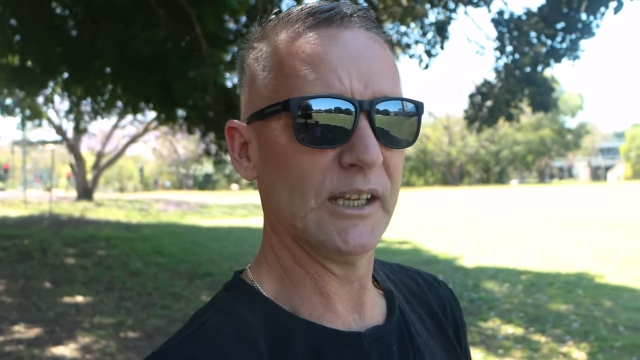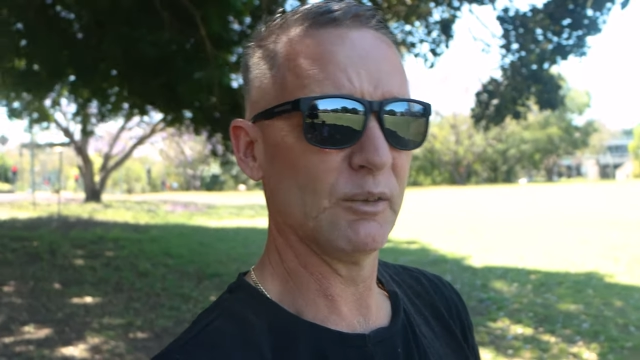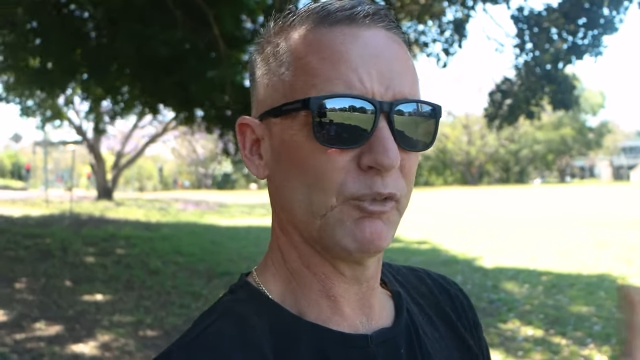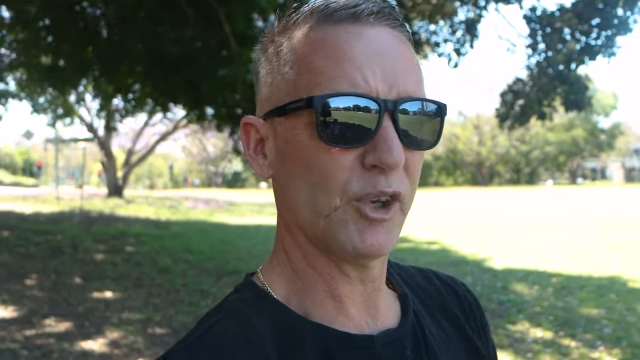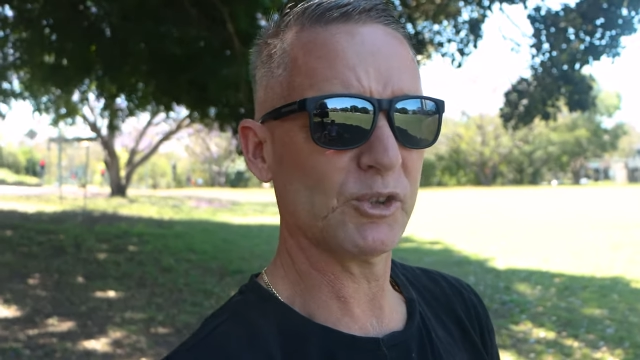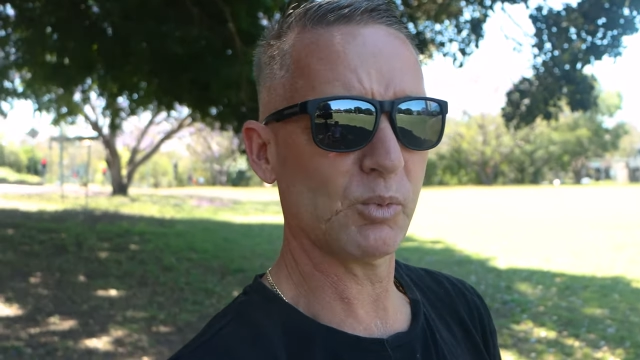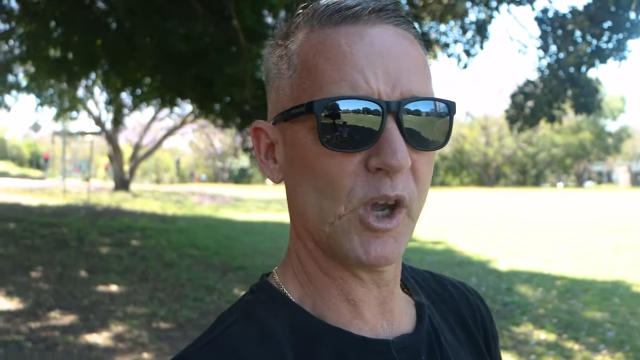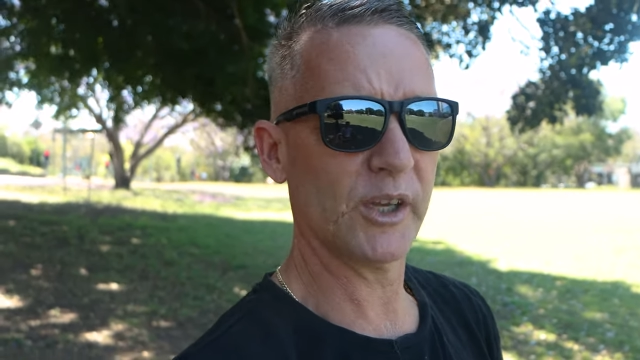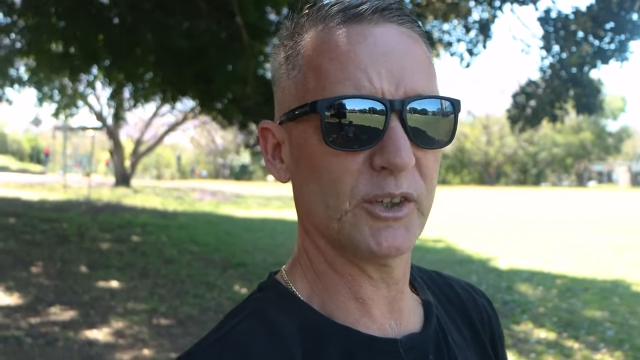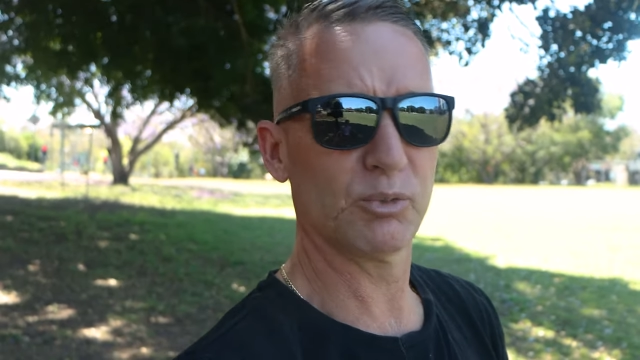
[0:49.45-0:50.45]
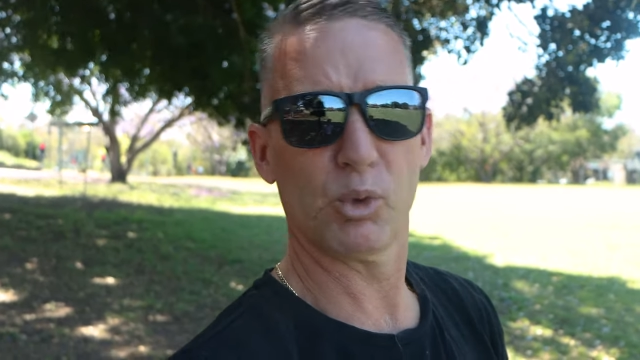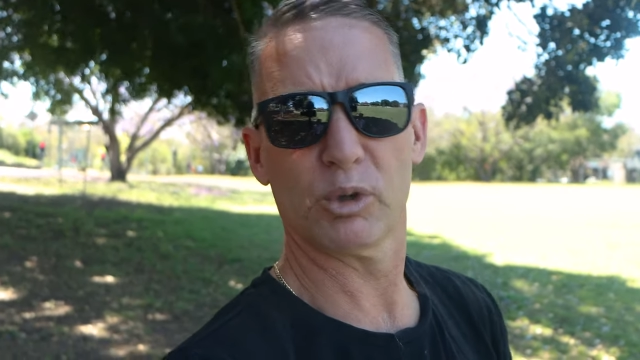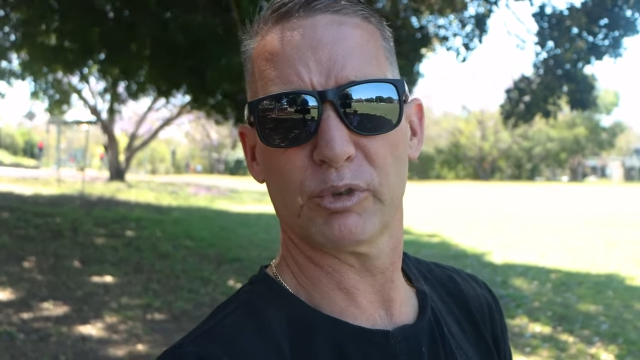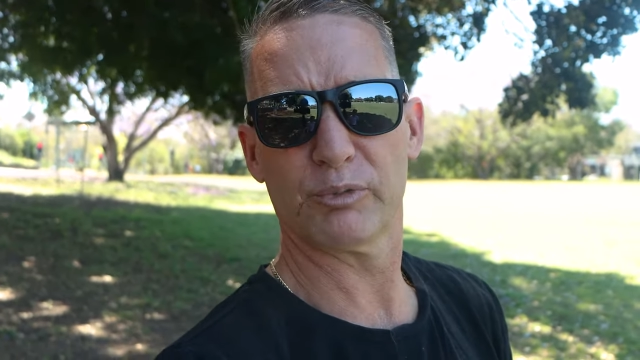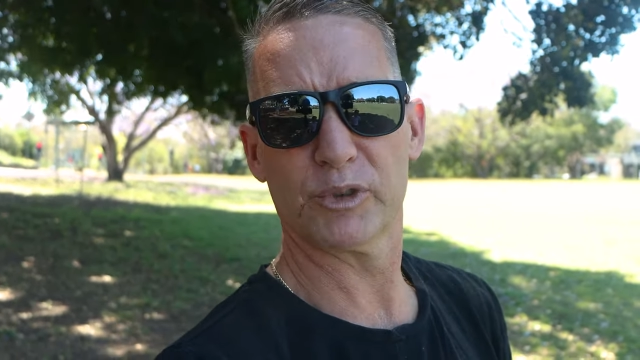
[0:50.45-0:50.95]
And the first one is
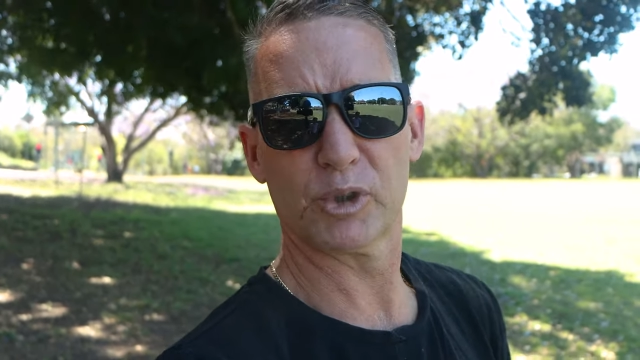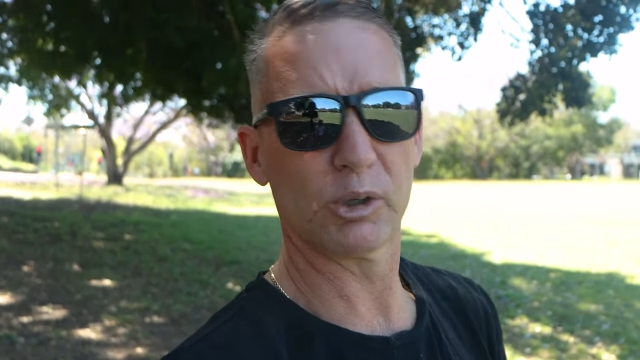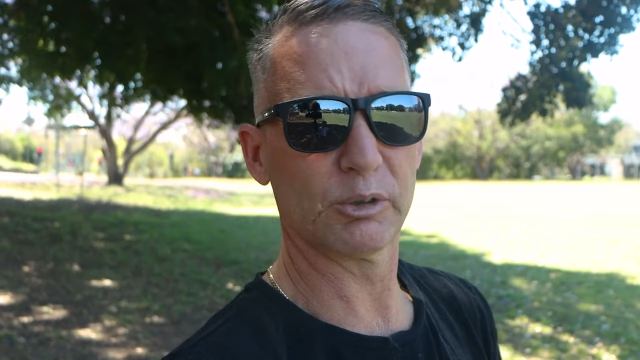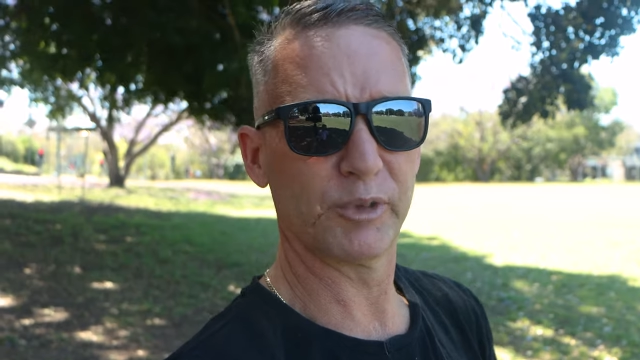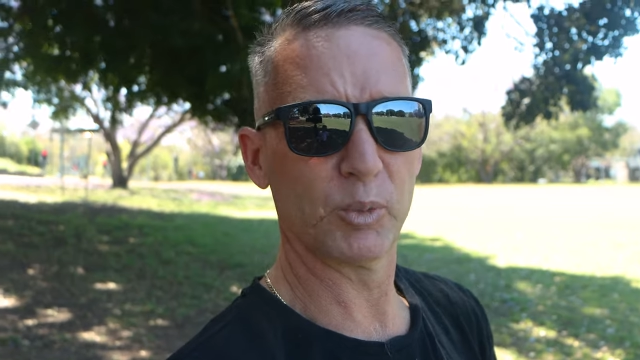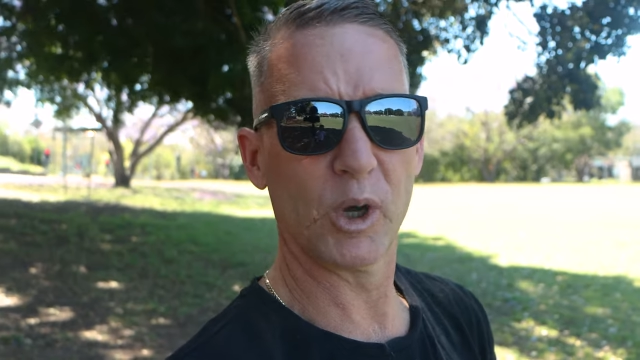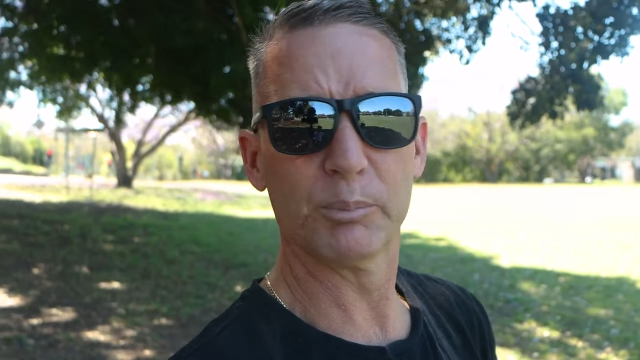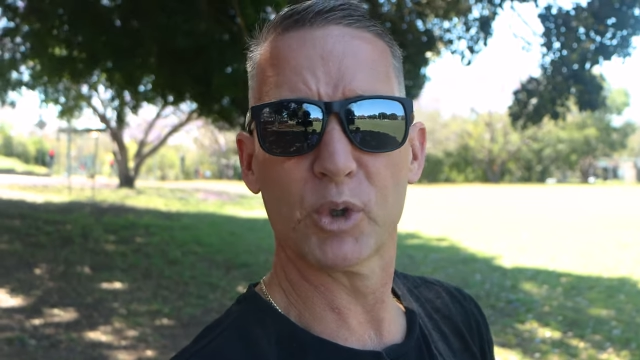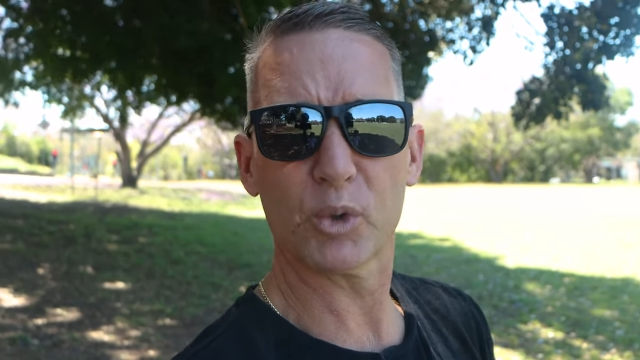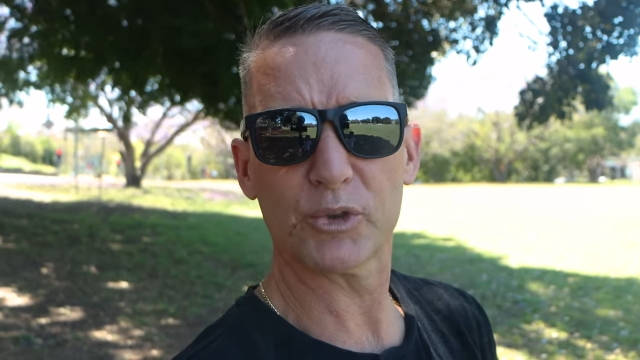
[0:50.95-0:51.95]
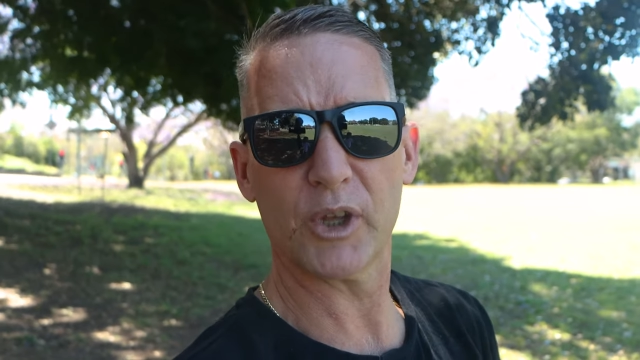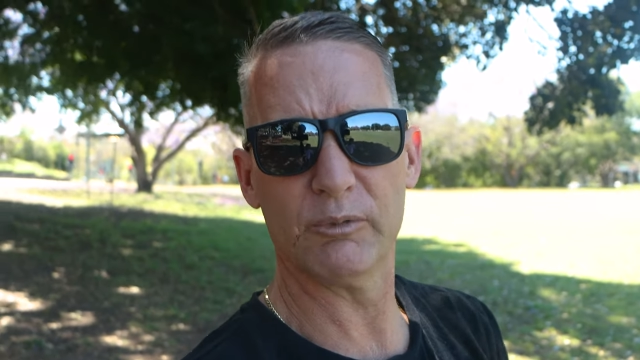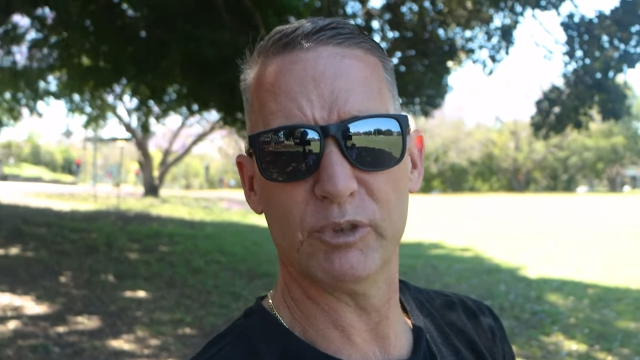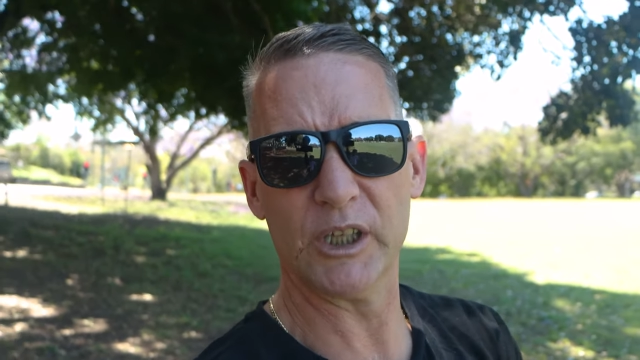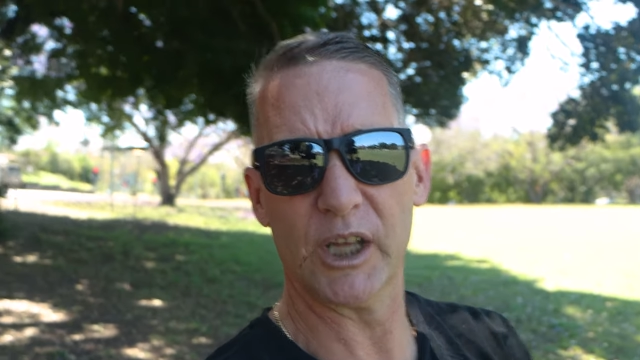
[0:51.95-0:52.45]
more of a photography one, but
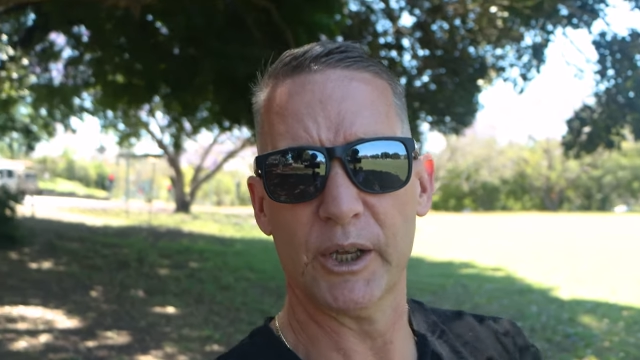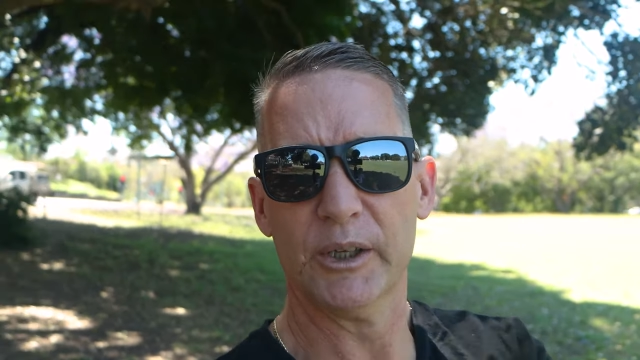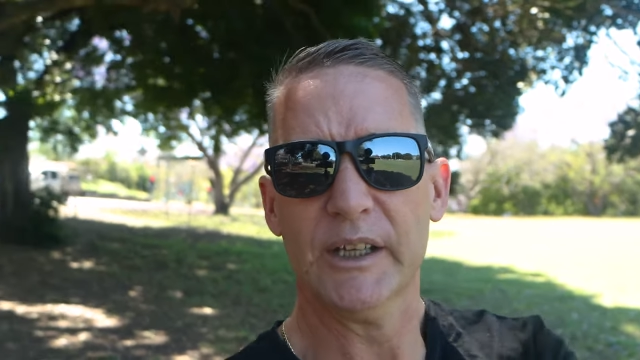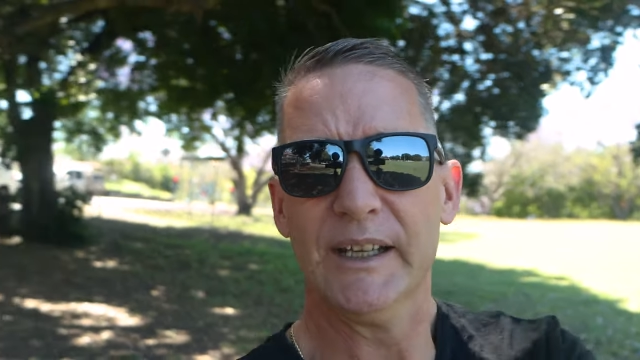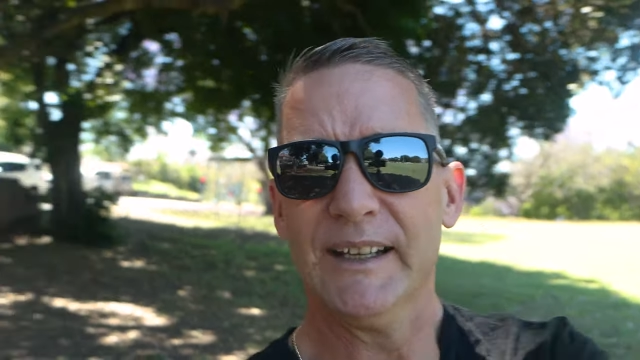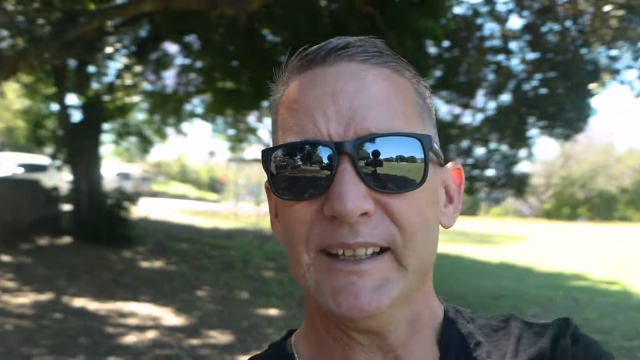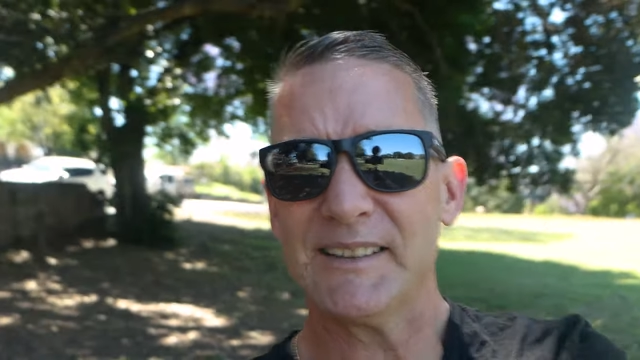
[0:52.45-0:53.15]
also video, and